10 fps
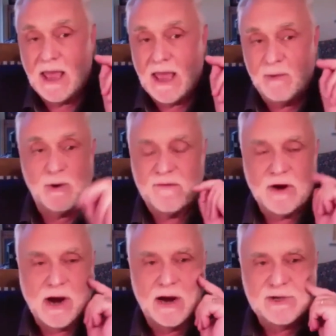And whatever
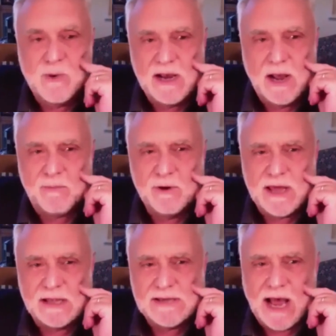card you end up with
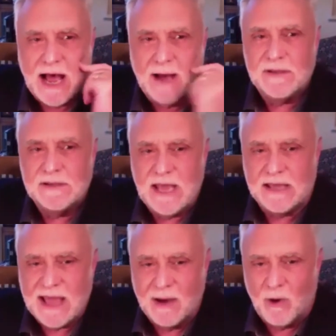on top,
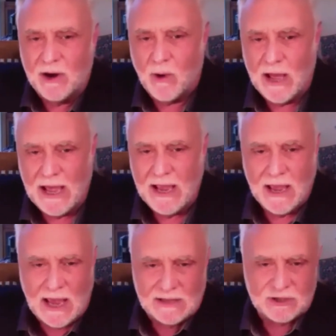take that one
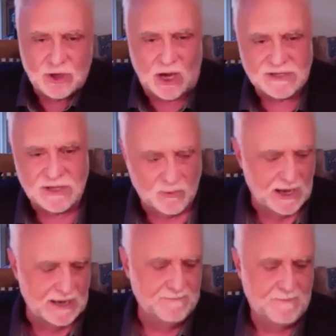away and toss it
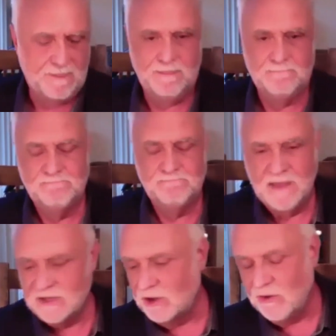away.
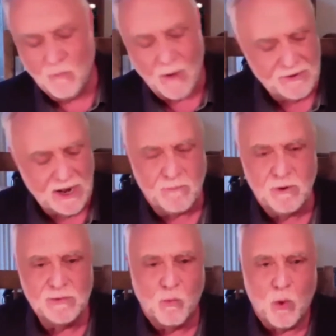So you wound up
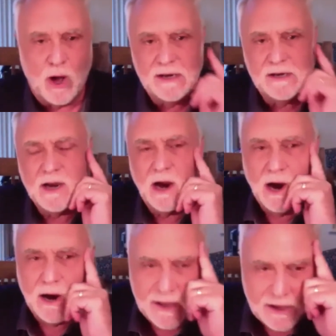with one
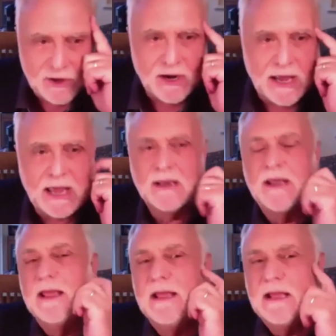card in your hand.
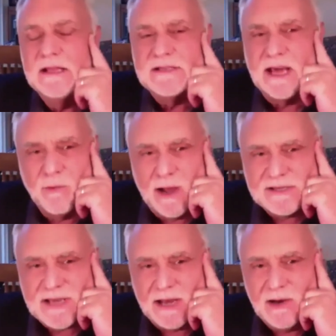It's got a red
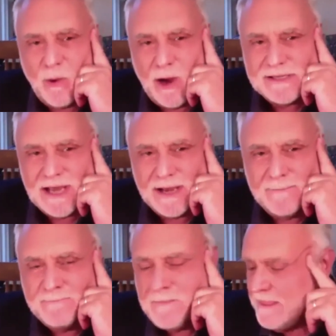side and a white side.
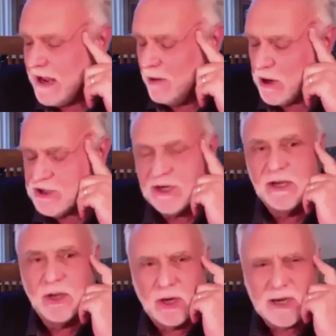I want you to
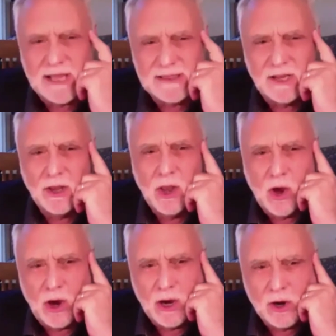look at the
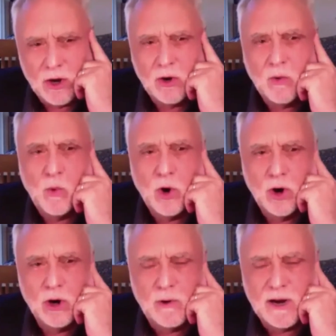longer
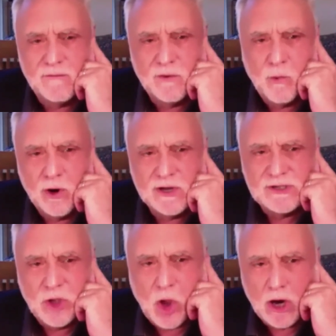word, whatever word is
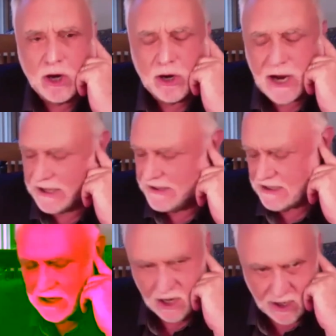longer on
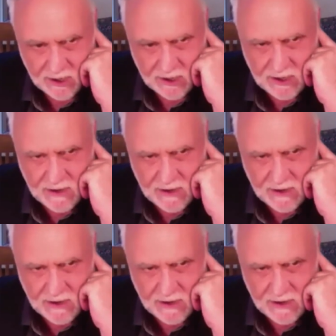that card,